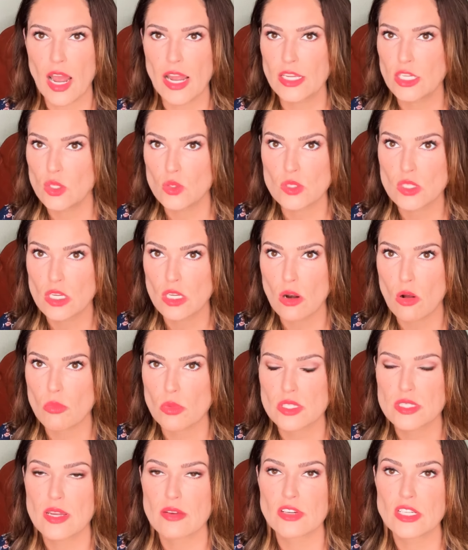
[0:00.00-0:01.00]
I use it
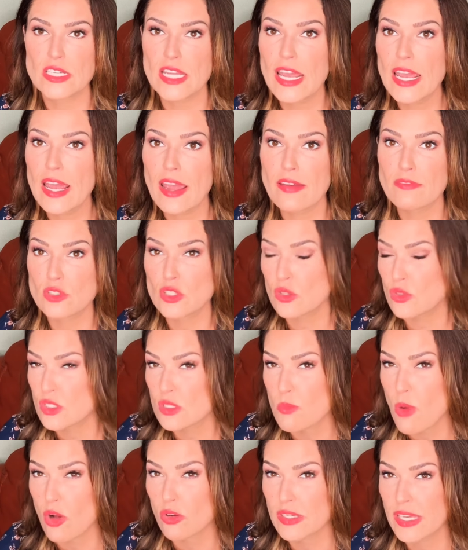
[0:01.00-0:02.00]
almost every day. I have 2
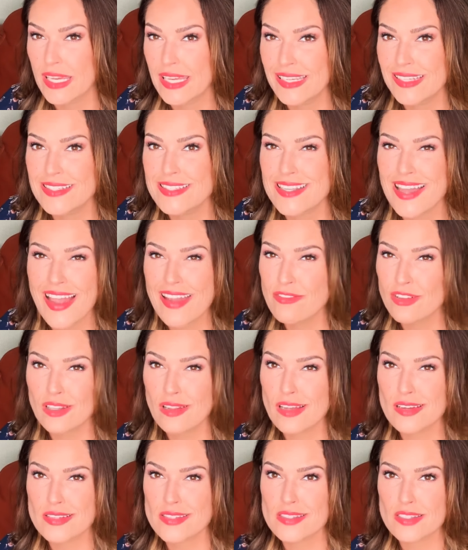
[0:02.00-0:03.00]
small kids. I have a
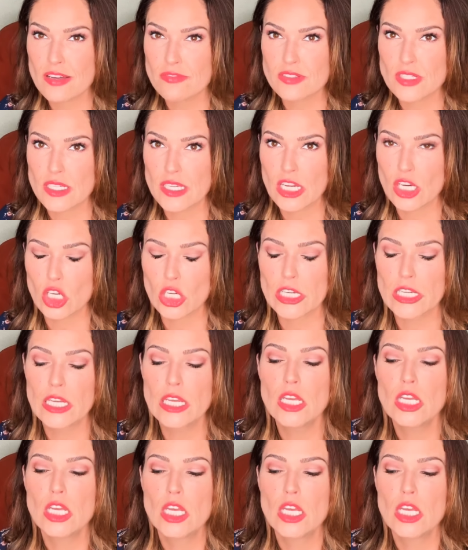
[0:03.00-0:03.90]
lot of stuff to carry.